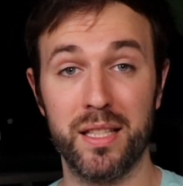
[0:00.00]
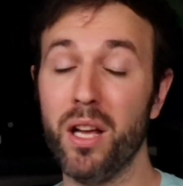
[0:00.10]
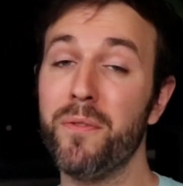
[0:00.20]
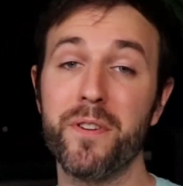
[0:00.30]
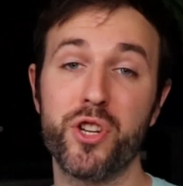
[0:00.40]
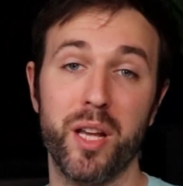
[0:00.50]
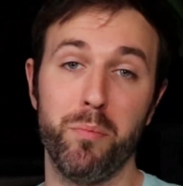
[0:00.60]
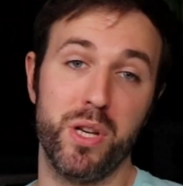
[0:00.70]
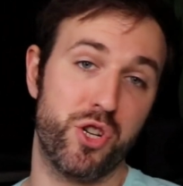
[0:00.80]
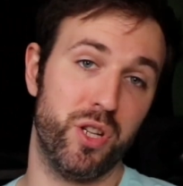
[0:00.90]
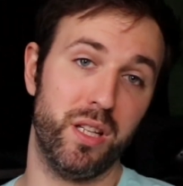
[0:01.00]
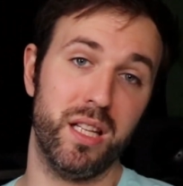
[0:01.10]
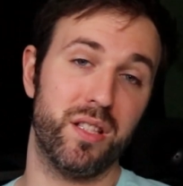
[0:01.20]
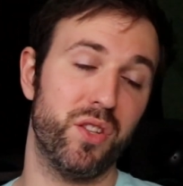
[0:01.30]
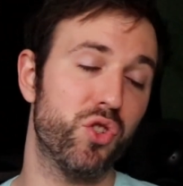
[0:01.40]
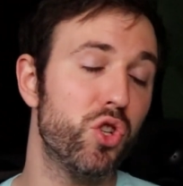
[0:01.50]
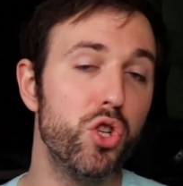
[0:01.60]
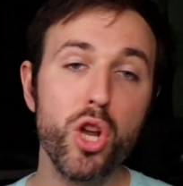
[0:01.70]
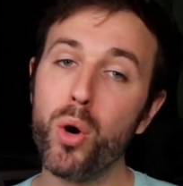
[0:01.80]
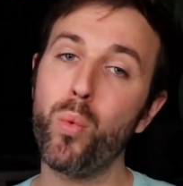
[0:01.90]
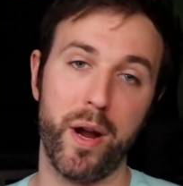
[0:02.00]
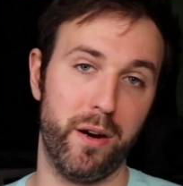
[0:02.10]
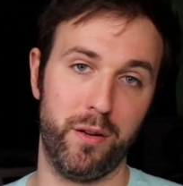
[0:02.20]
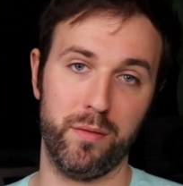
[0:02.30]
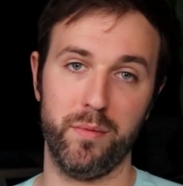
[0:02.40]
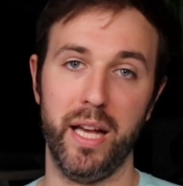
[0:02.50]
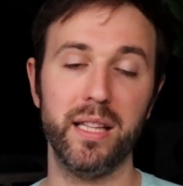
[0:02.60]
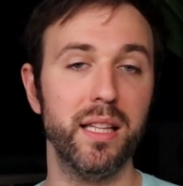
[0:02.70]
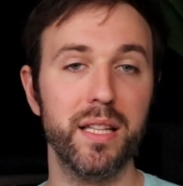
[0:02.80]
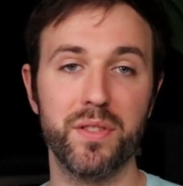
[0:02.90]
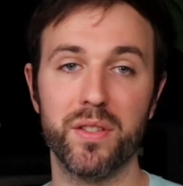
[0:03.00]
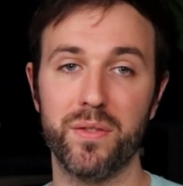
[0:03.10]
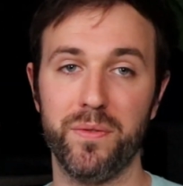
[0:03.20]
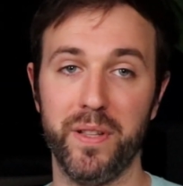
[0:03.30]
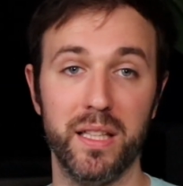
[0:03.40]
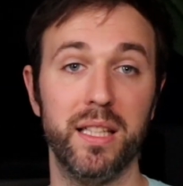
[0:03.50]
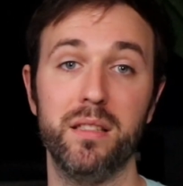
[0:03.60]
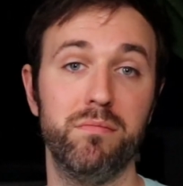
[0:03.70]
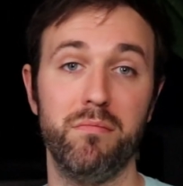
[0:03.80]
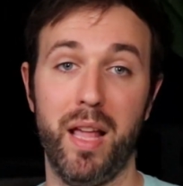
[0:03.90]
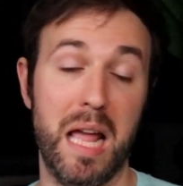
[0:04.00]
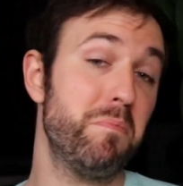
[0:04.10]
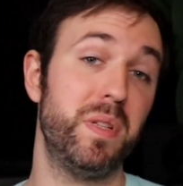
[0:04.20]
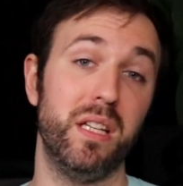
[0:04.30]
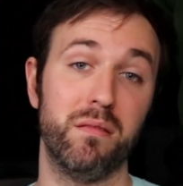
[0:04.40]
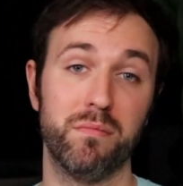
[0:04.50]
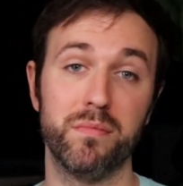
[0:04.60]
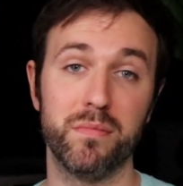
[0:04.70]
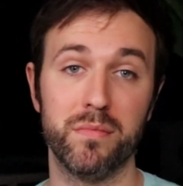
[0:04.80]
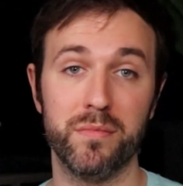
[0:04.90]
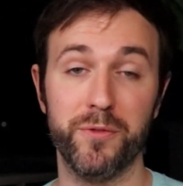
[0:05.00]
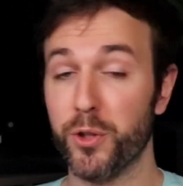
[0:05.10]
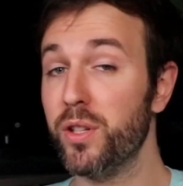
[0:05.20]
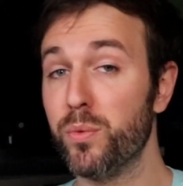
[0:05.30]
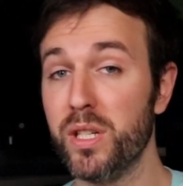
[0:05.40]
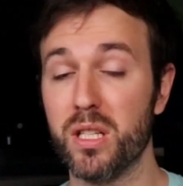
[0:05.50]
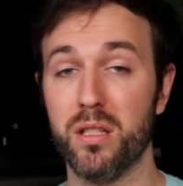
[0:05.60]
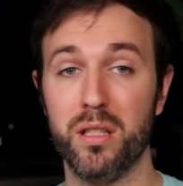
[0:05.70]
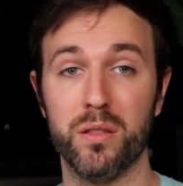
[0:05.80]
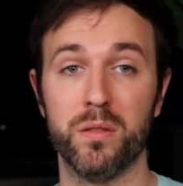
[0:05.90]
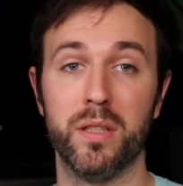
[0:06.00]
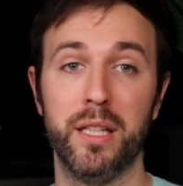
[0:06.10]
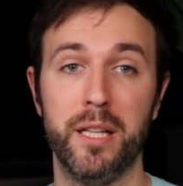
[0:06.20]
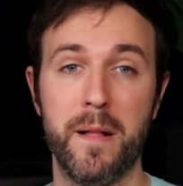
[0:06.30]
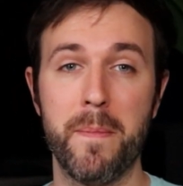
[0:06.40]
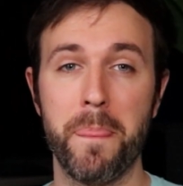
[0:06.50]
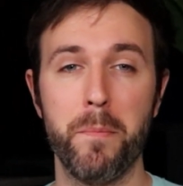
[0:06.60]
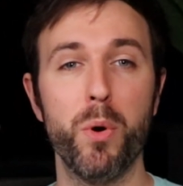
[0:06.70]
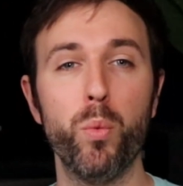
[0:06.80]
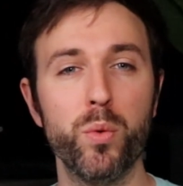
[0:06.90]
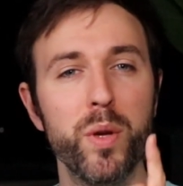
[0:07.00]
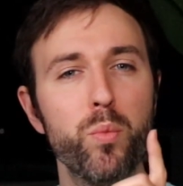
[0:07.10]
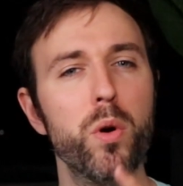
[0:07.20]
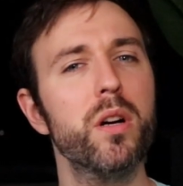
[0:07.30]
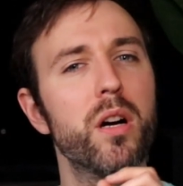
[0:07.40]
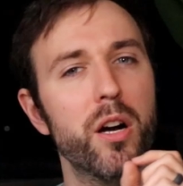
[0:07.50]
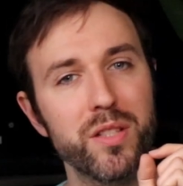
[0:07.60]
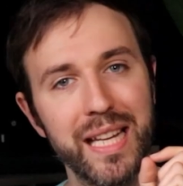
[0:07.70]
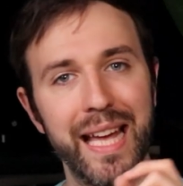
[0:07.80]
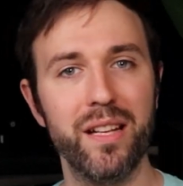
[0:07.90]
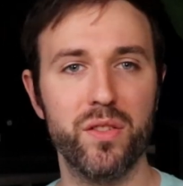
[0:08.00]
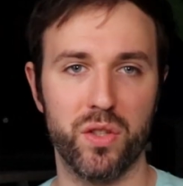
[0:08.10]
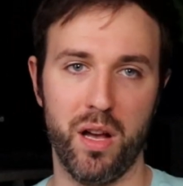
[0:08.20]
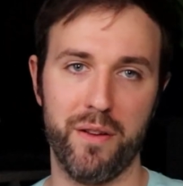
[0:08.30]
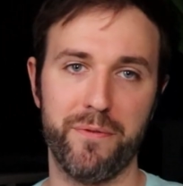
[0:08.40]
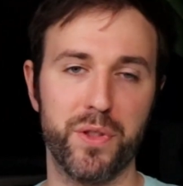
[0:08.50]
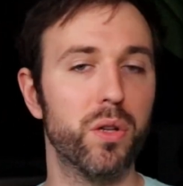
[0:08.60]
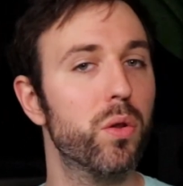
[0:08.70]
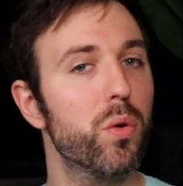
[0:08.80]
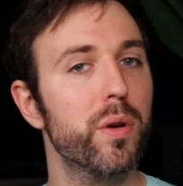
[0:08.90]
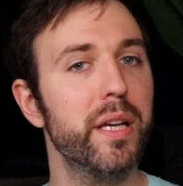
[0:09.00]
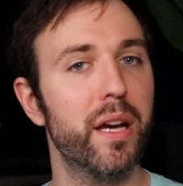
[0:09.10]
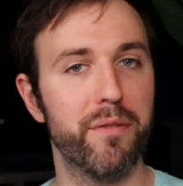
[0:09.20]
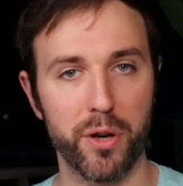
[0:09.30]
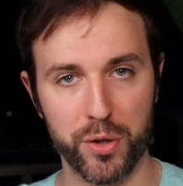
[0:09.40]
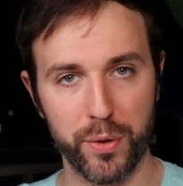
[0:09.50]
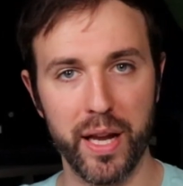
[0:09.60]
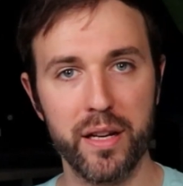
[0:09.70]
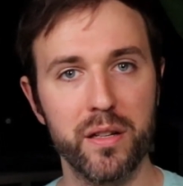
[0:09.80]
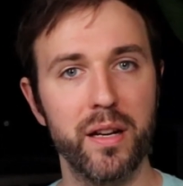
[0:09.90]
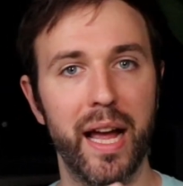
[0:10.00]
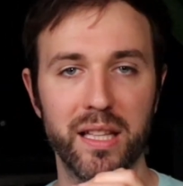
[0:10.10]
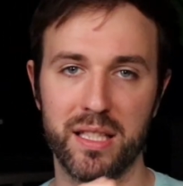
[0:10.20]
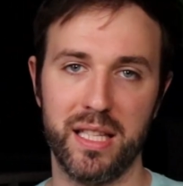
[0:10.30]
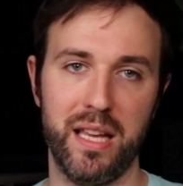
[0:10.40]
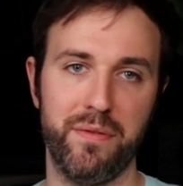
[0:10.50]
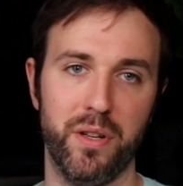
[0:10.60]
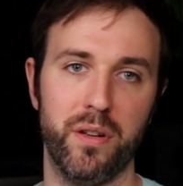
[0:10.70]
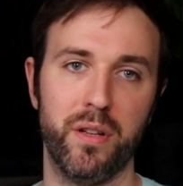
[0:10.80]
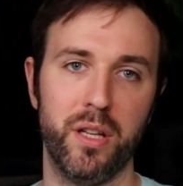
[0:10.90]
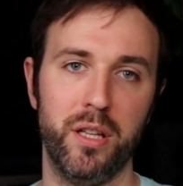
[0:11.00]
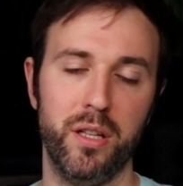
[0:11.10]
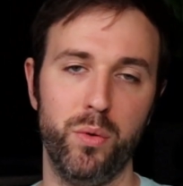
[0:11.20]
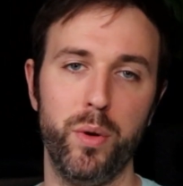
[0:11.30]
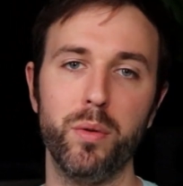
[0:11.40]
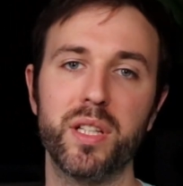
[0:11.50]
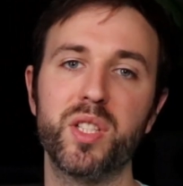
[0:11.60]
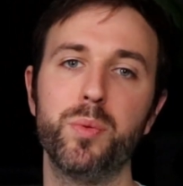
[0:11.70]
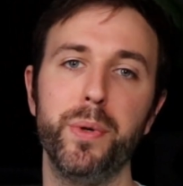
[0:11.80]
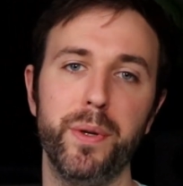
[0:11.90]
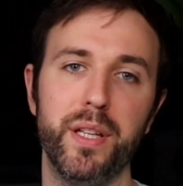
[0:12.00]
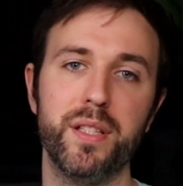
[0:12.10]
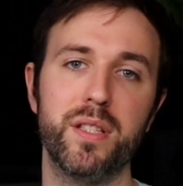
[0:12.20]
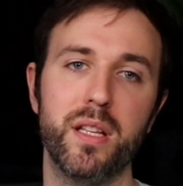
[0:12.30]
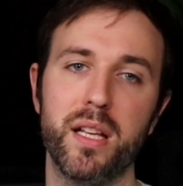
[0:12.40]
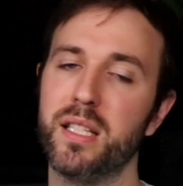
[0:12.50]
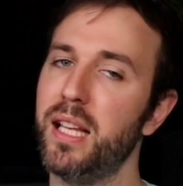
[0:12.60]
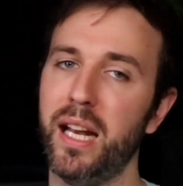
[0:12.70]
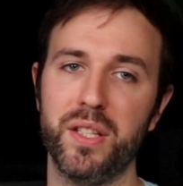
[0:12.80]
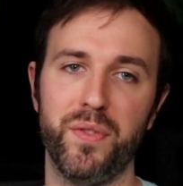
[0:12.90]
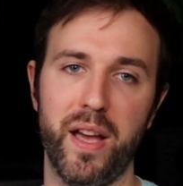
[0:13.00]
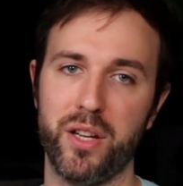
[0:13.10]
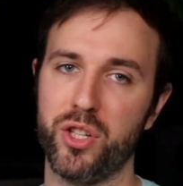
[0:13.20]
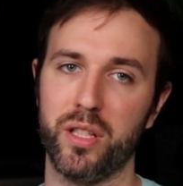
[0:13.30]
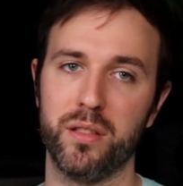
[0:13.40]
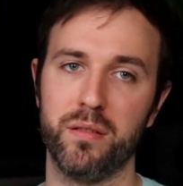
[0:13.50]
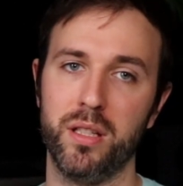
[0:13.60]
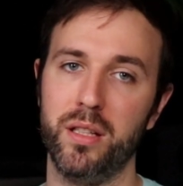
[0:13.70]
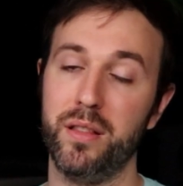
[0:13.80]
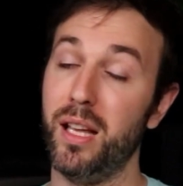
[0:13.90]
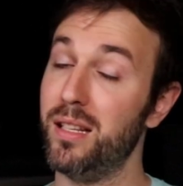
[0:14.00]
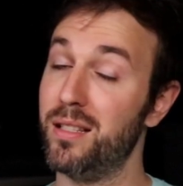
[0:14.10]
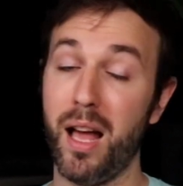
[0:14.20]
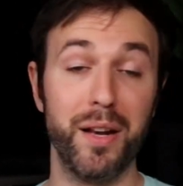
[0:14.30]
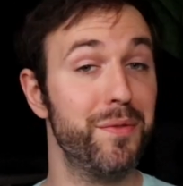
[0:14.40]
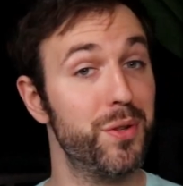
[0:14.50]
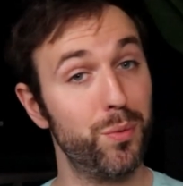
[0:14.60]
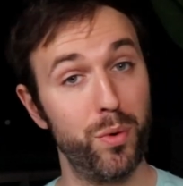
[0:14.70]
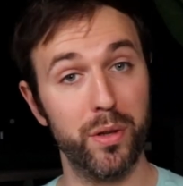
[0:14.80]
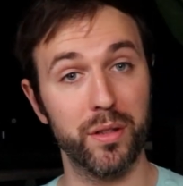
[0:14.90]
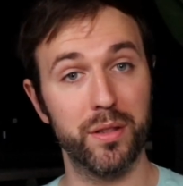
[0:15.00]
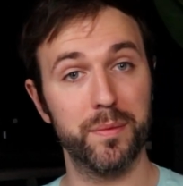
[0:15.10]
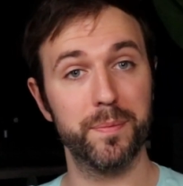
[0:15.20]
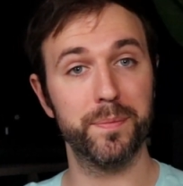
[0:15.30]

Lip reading: Selfish ambition gets us nowhere and leaves us feeling empty. For good reason, too. But when we work our tails off for the glory of our Creator and Savior, we will experience a satisfaction that is not of this world.